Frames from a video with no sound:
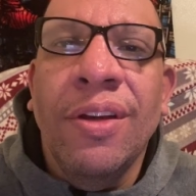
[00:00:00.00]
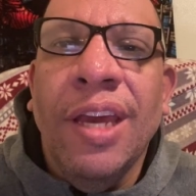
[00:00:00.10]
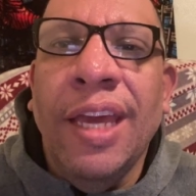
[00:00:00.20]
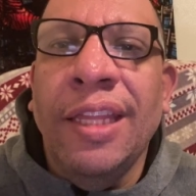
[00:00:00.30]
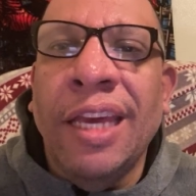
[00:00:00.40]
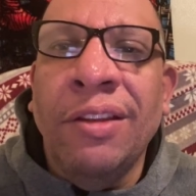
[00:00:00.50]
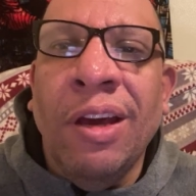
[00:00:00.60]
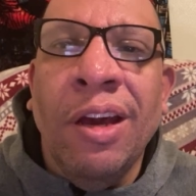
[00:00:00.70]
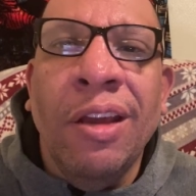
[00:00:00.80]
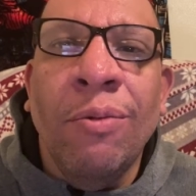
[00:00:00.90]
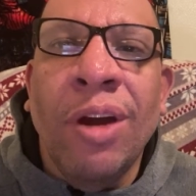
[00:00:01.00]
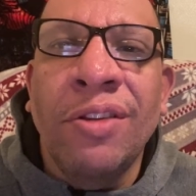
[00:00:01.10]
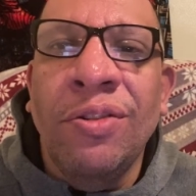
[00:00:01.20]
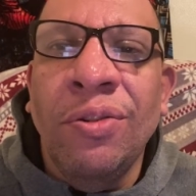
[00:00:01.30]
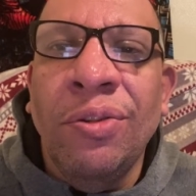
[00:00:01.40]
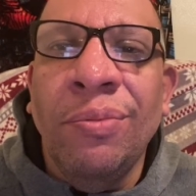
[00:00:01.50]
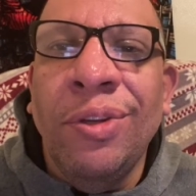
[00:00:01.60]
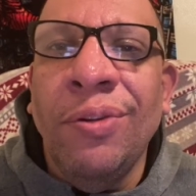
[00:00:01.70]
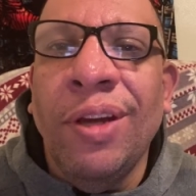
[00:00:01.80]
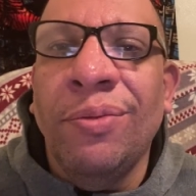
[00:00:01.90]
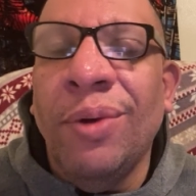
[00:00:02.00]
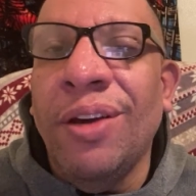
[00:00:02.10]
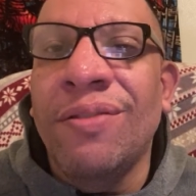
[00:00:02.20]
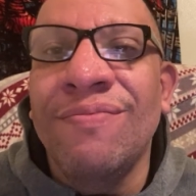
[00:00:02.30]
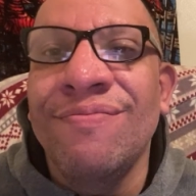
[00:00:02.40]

And that's how I watch YouTube too as well.